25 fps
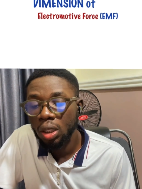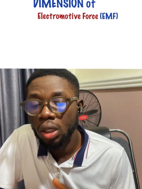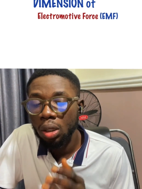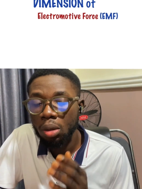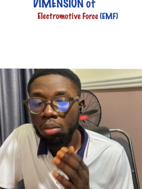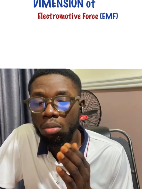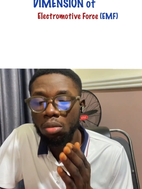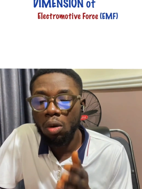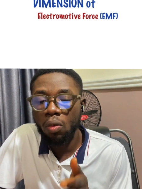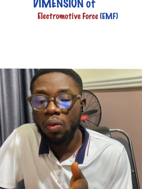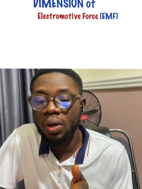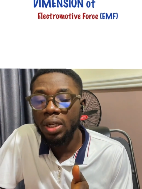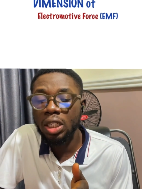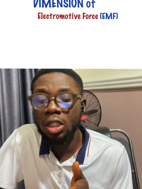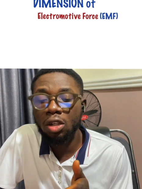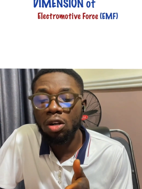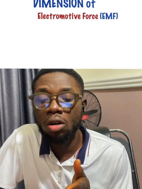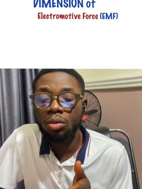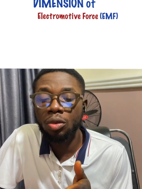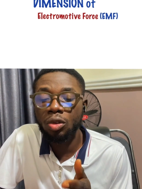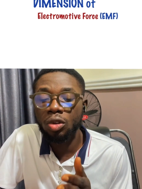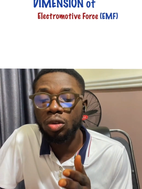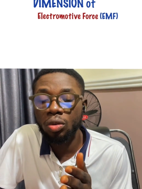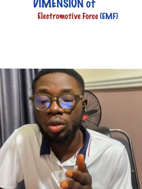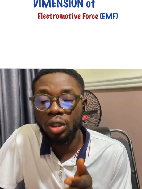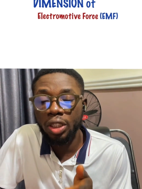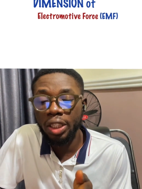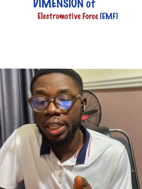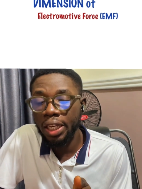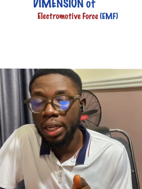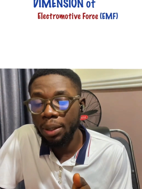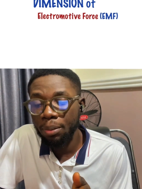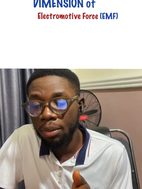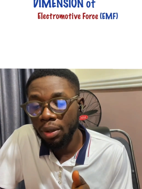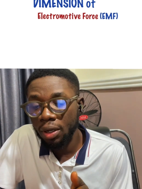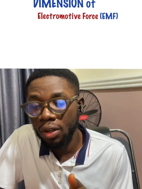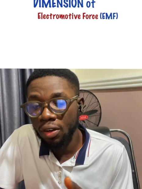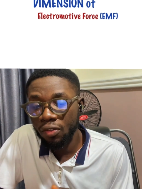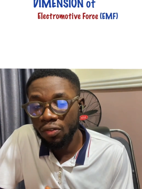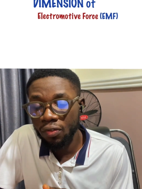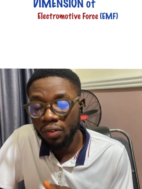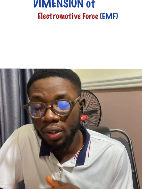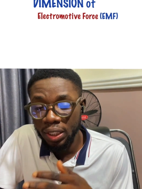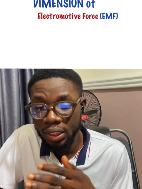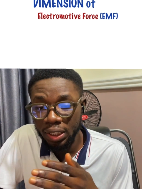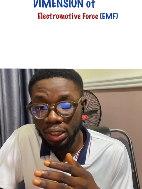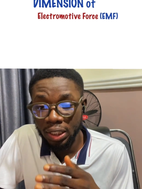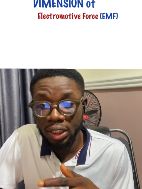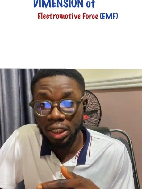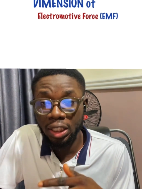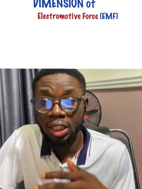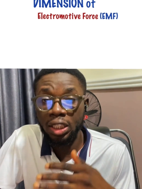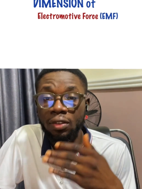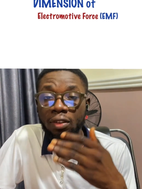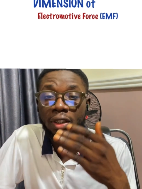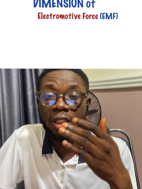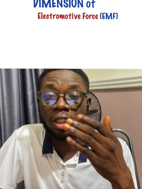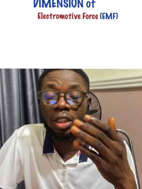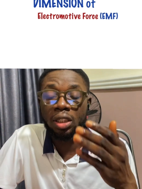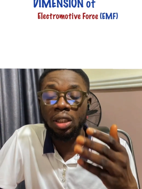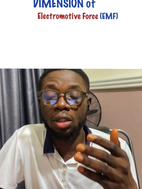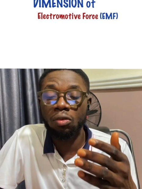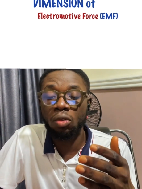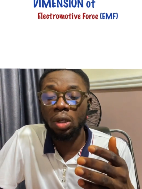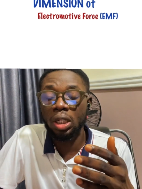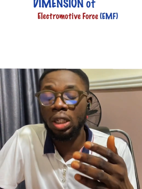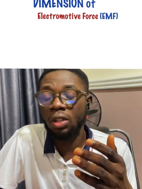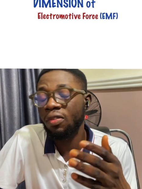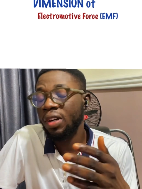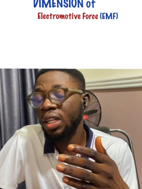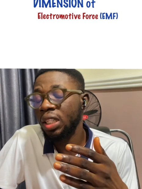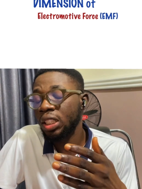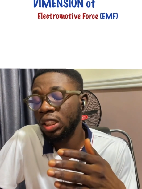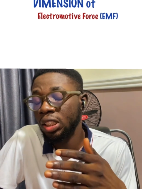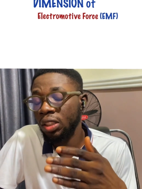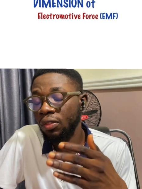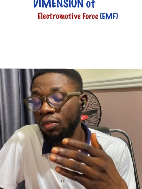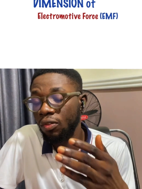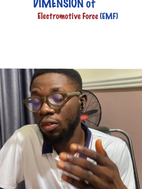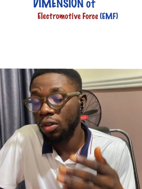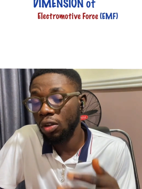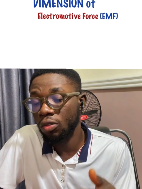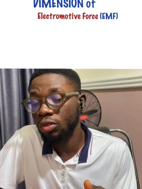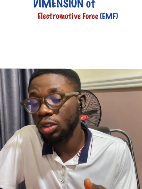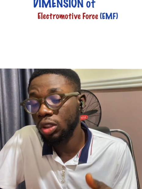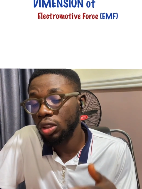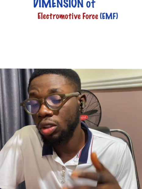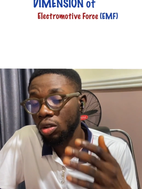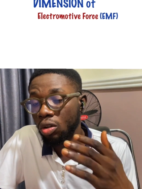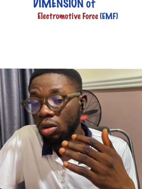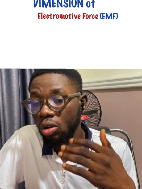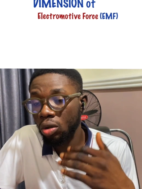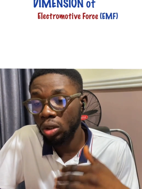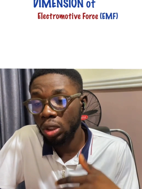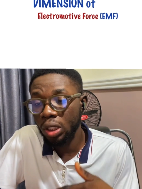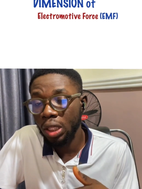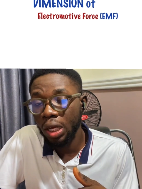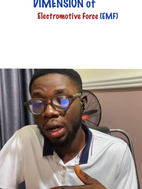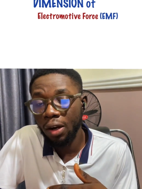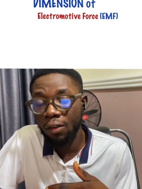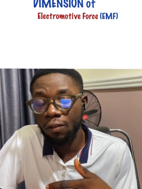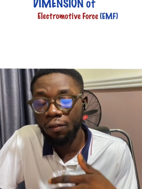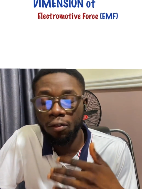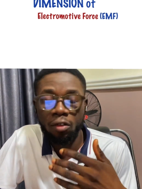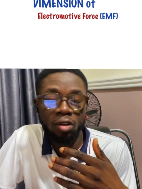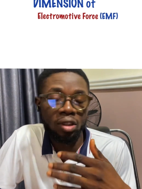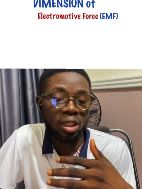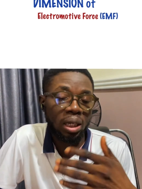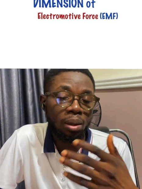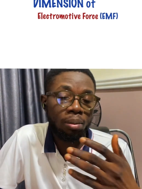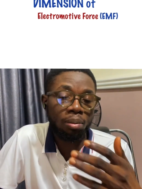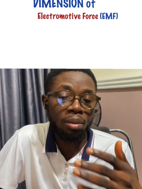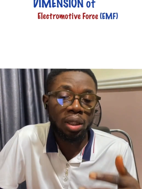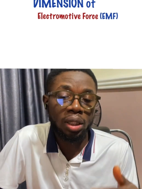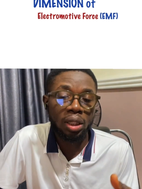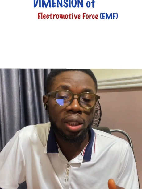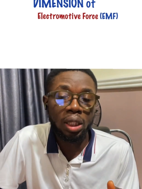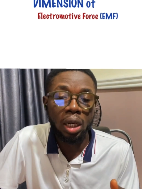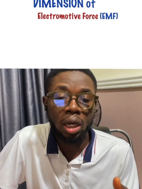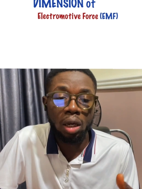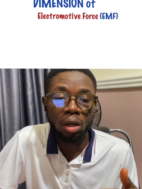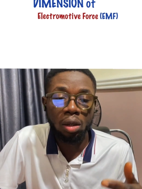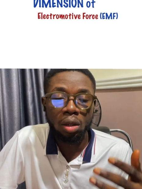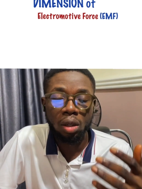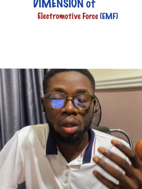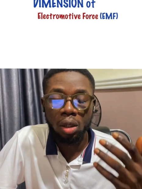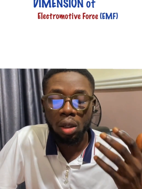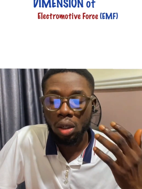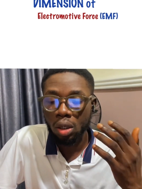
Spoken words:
But when it comes to EMF and then whenever it involves other fundamental